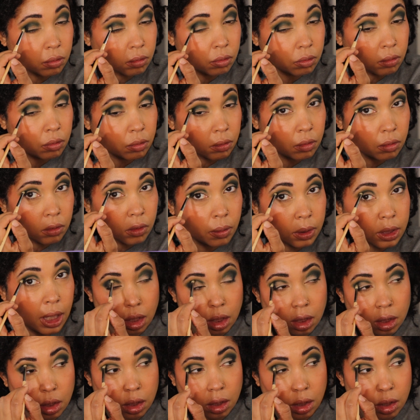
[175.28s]
Is she
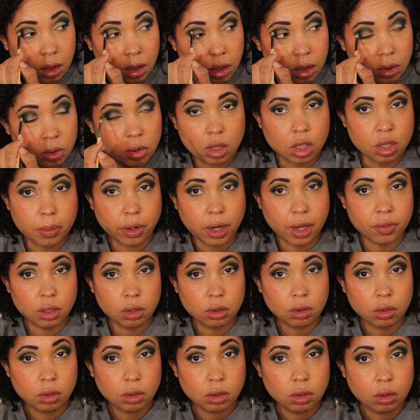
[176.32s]
in your
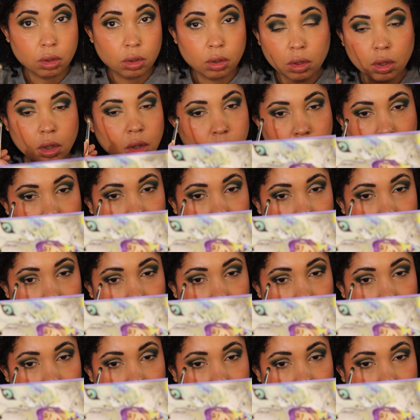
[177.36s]
arms right